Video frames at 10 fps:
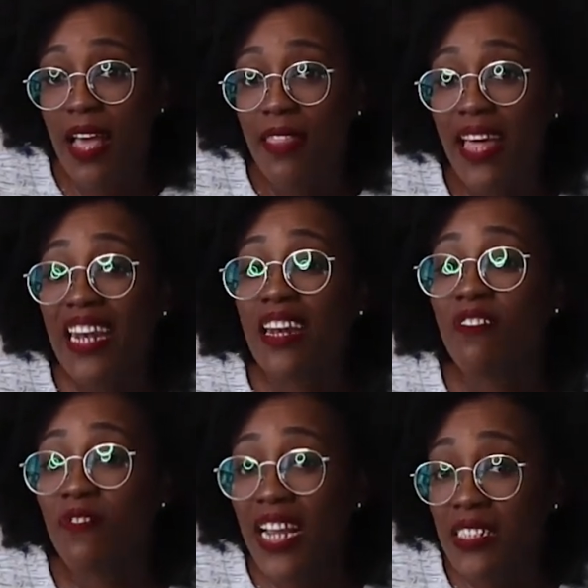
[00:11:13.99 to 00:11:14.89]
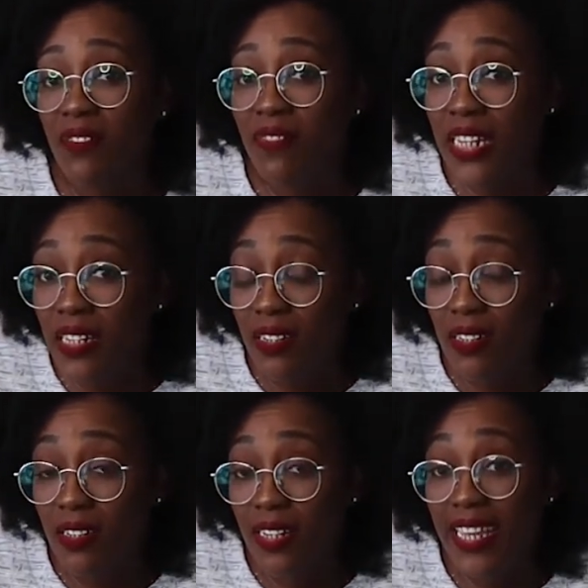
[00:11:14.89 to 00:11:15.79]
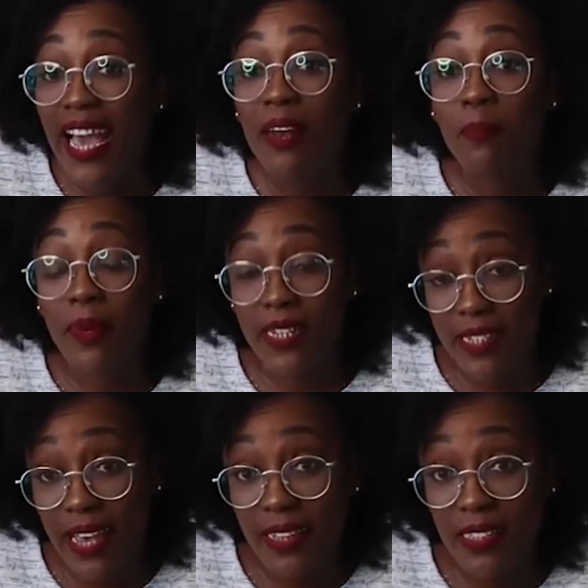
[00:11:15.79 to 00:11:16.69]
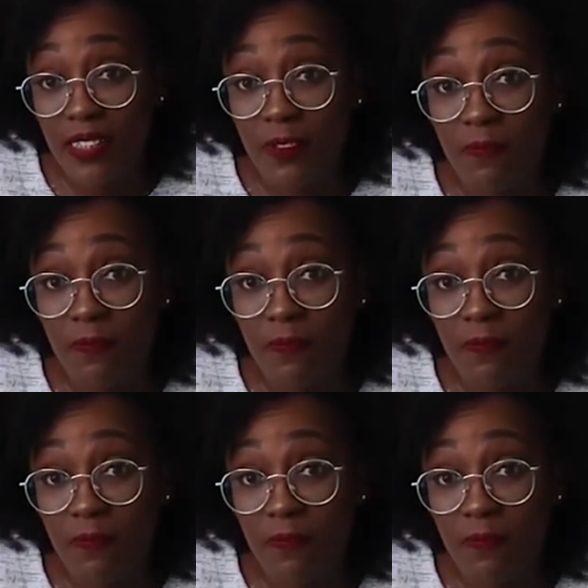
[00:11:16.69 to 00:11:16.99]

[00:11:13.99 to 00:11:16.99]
that an effective leader can possess.